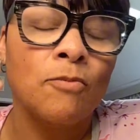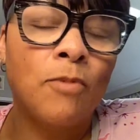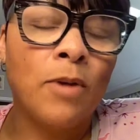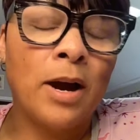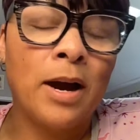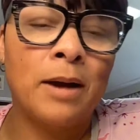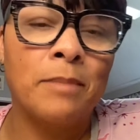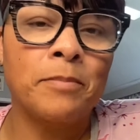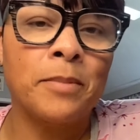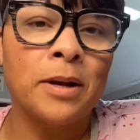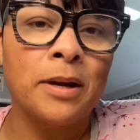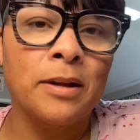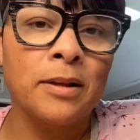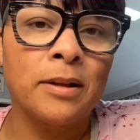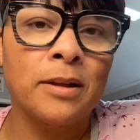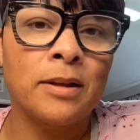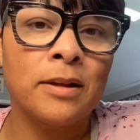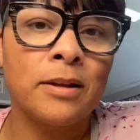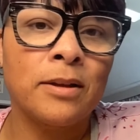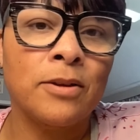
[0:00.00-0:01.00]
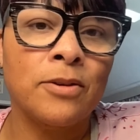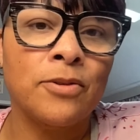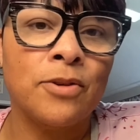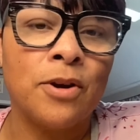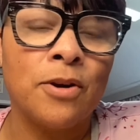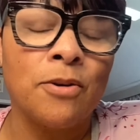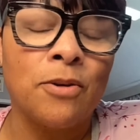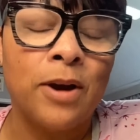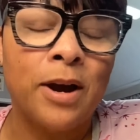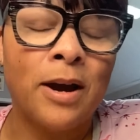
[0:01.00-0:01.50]
I'm you
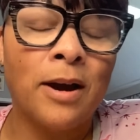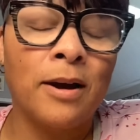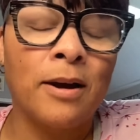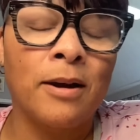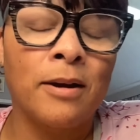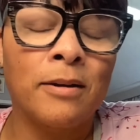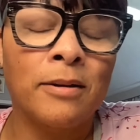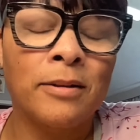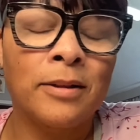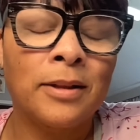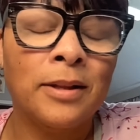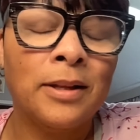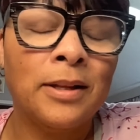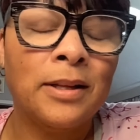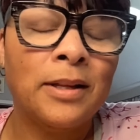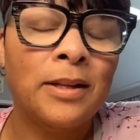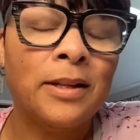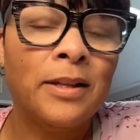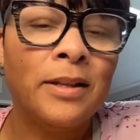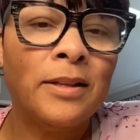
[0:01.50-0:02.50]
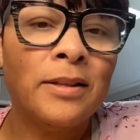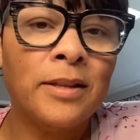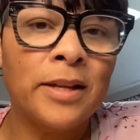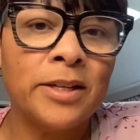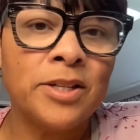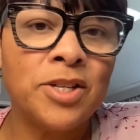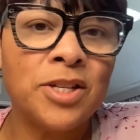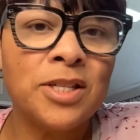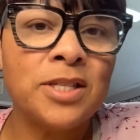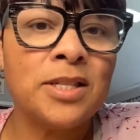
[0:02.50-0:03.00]
know uh
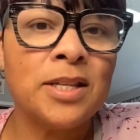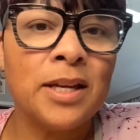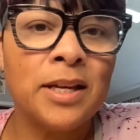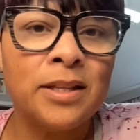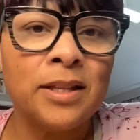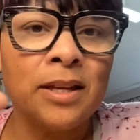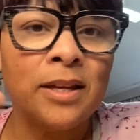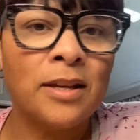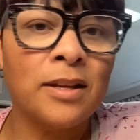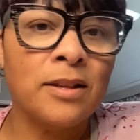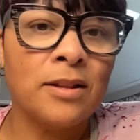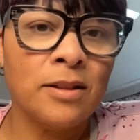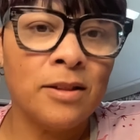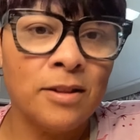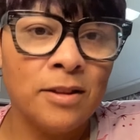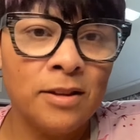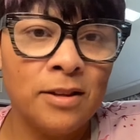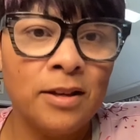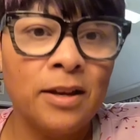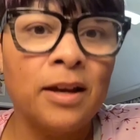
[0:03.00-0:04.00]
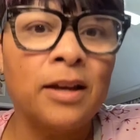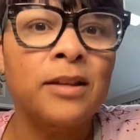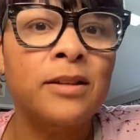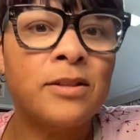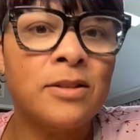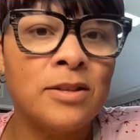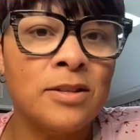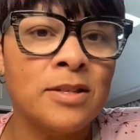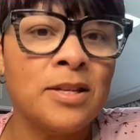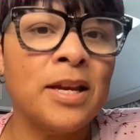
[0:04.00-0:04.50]
that she said that
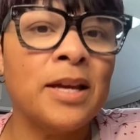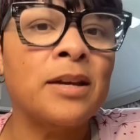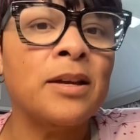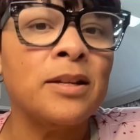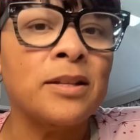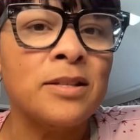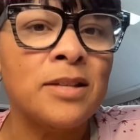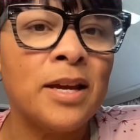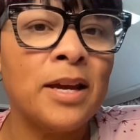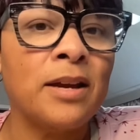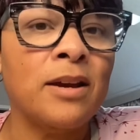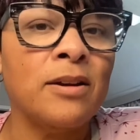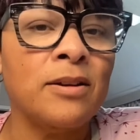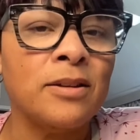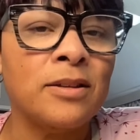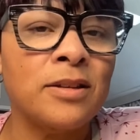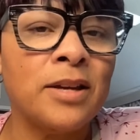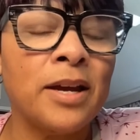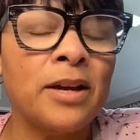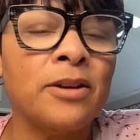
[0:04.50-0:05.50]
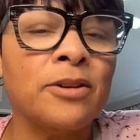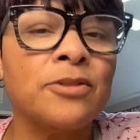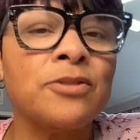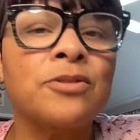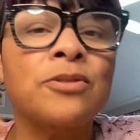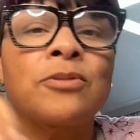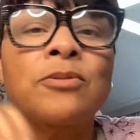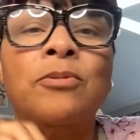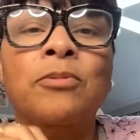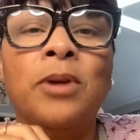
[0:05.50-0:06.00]
to take take take her
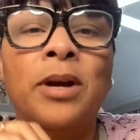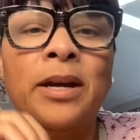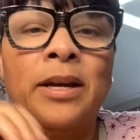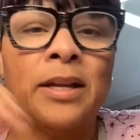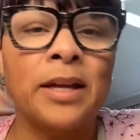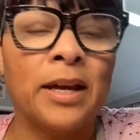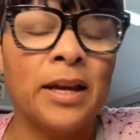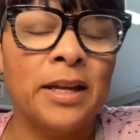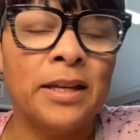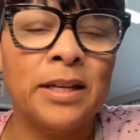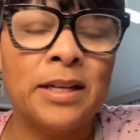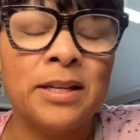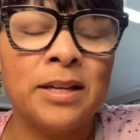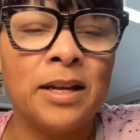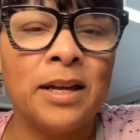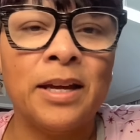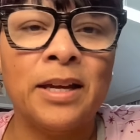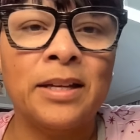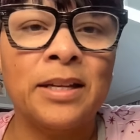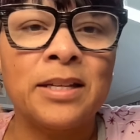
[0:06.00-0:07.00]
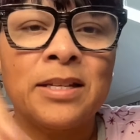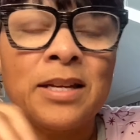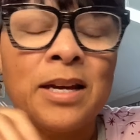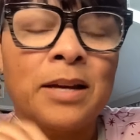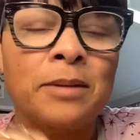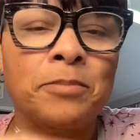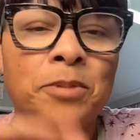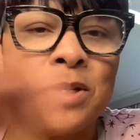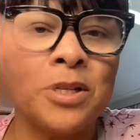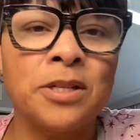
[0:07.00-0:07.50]
to any
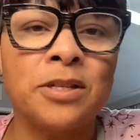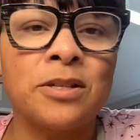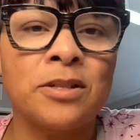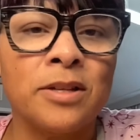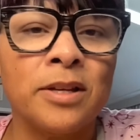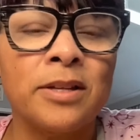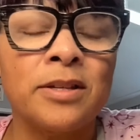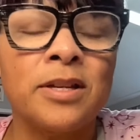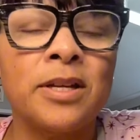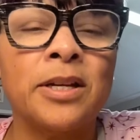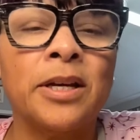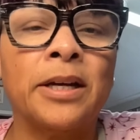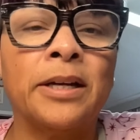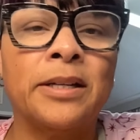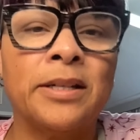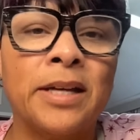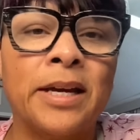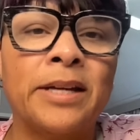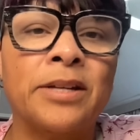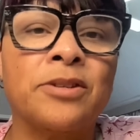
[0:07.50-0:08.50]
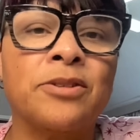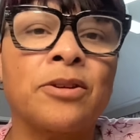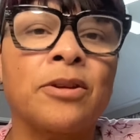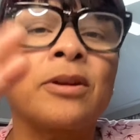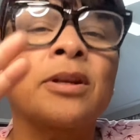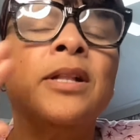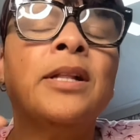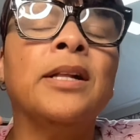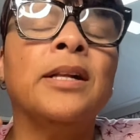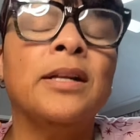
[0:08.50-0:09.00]
anytime she is in da- danger.
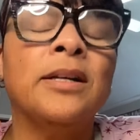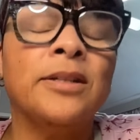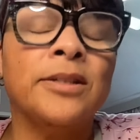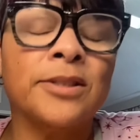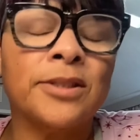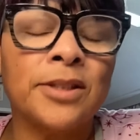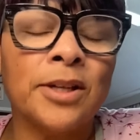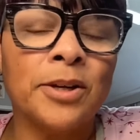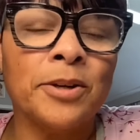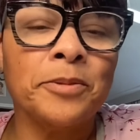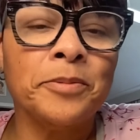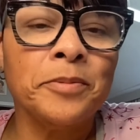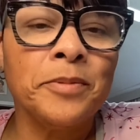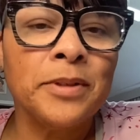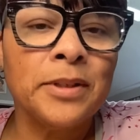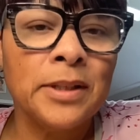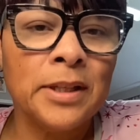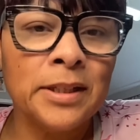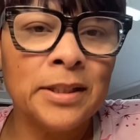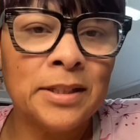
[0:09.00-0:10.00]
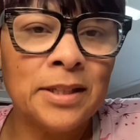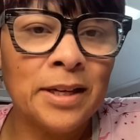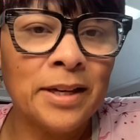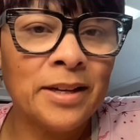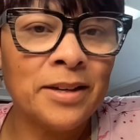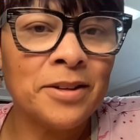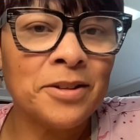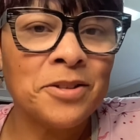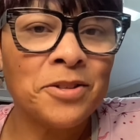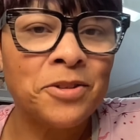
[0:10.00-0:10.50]
So, they
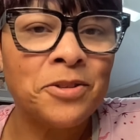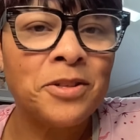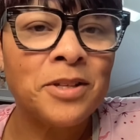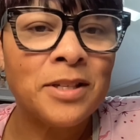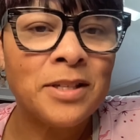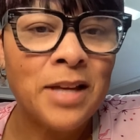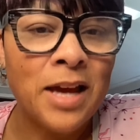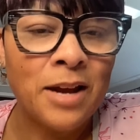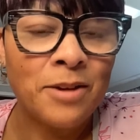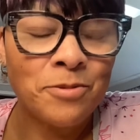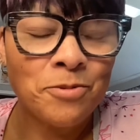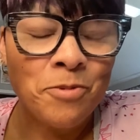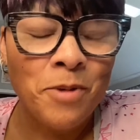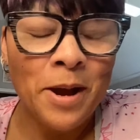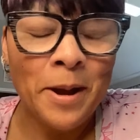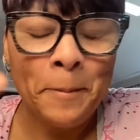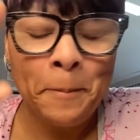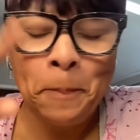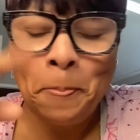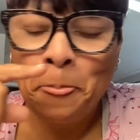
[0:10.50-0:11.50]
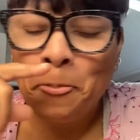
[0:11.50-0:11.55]
take her to this house, right?